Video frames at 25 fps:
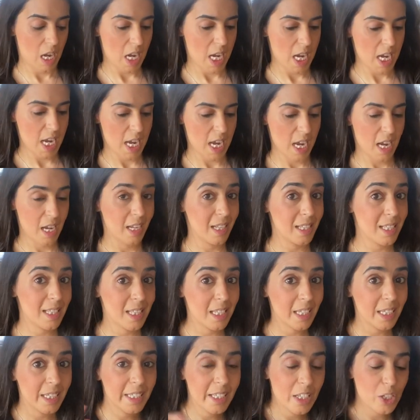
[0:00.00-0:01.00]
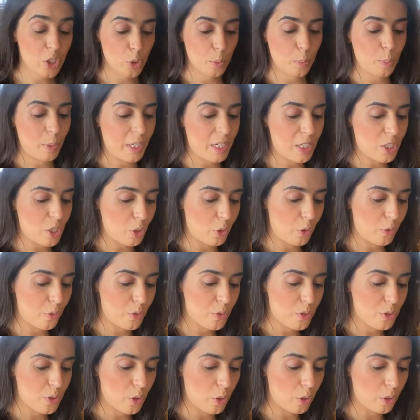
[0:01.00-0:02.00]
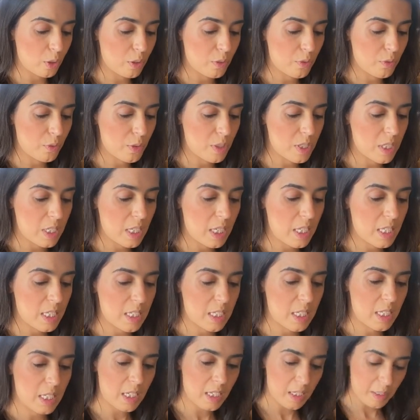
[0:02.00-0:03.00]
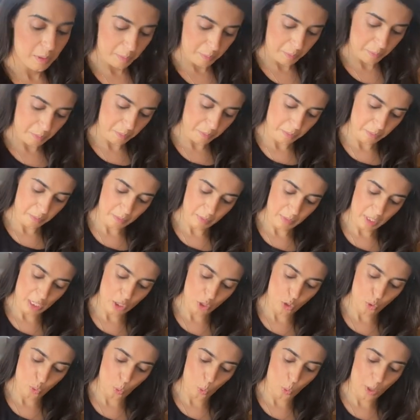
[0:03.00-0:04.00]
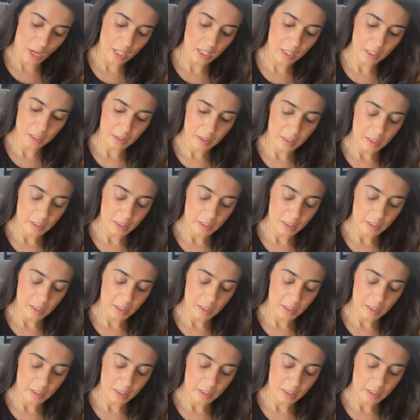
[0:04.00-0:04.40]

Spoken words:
And a little bit of salt for seasoning as well.